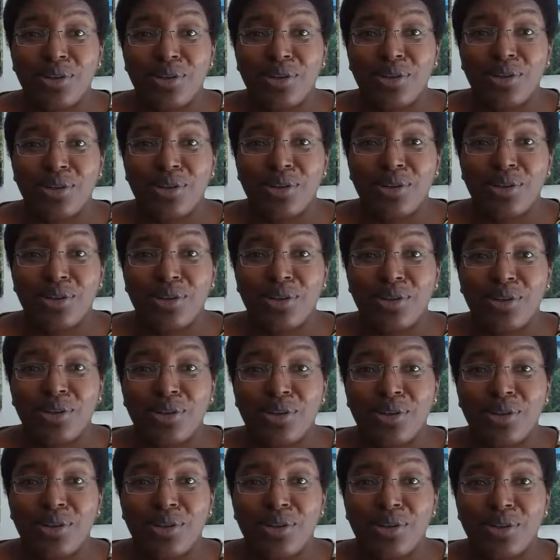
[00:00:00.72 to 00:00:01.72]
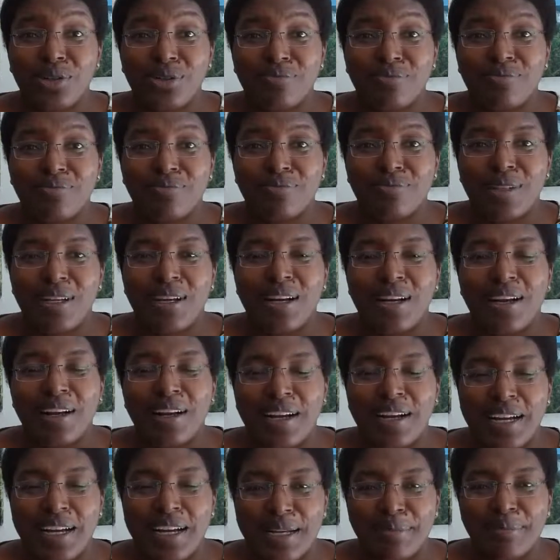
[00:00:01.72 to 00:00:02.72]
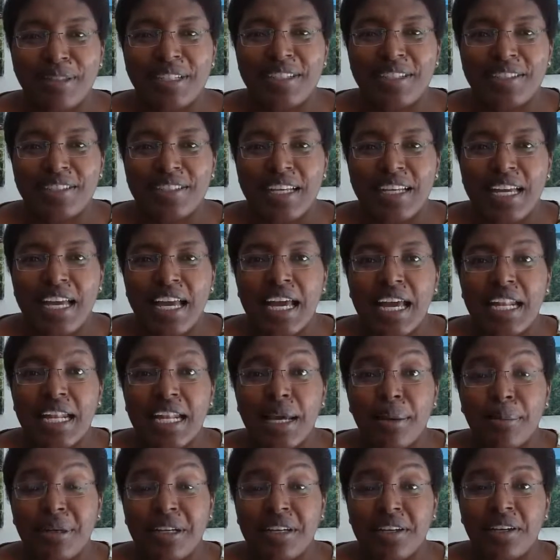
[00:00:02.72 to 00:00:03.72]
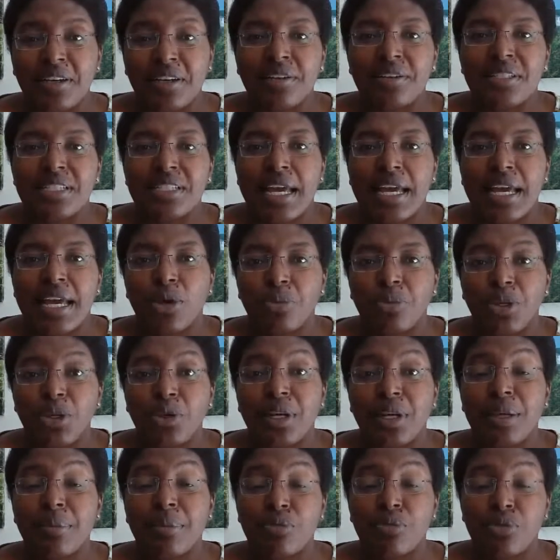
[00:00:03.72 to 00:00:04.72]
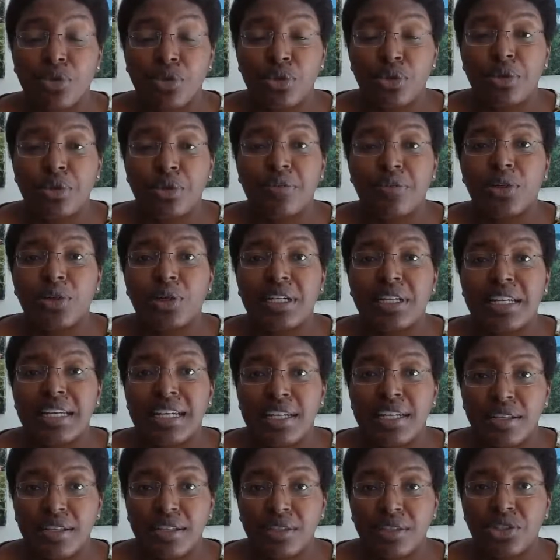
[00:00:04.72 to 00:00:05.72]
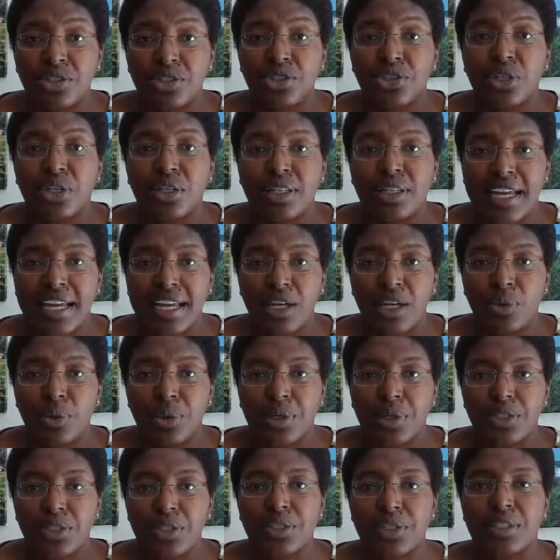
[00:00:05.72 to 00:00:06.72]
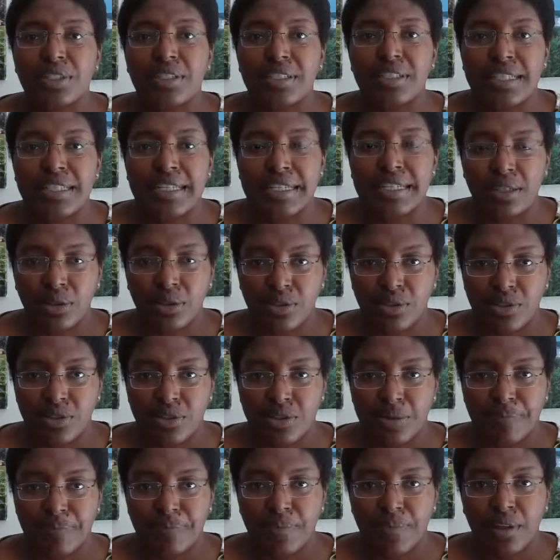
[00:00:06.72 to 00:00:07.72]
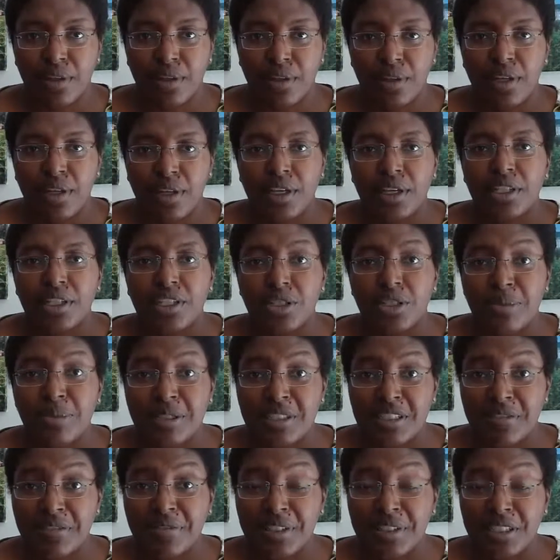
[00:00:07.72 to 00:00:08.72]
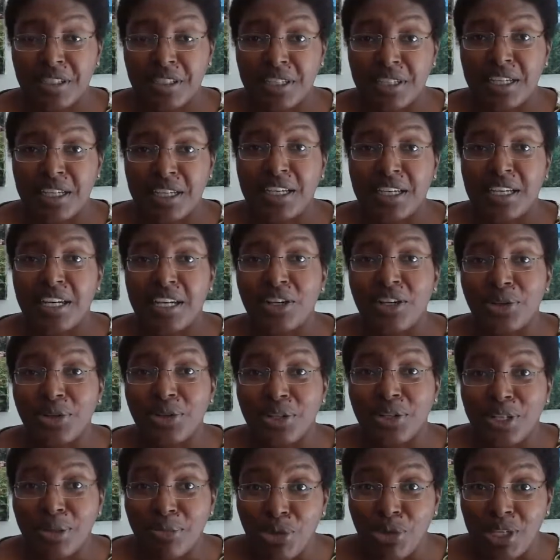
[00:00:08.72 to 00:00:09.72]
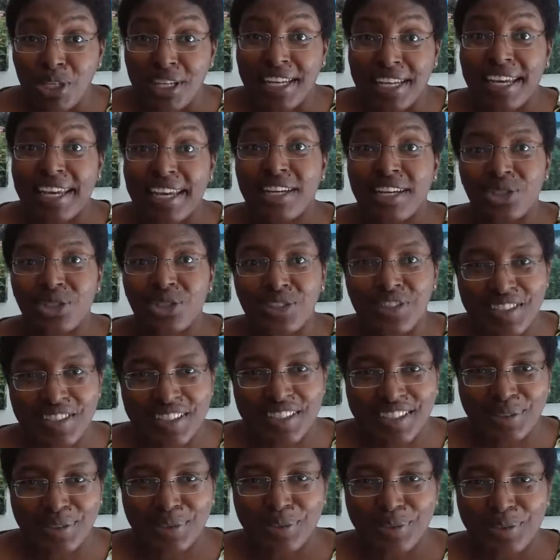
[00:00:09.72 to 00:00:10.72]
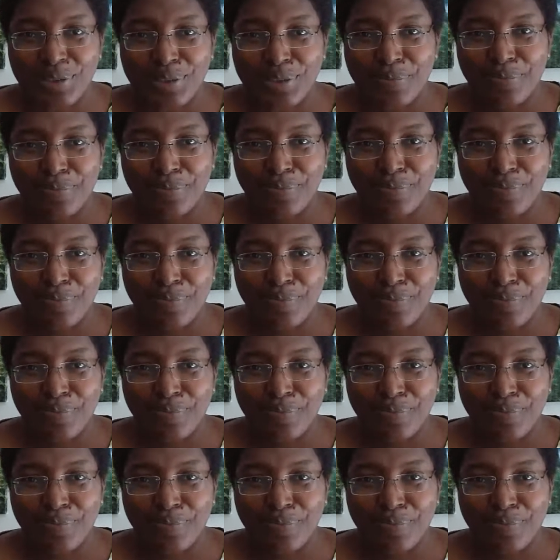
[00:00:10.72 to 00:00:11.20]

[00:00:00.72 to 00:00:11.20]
Welcome to the channel. I'm Lisa and I'm here to help you improve your English language skills, specifically your communication skills.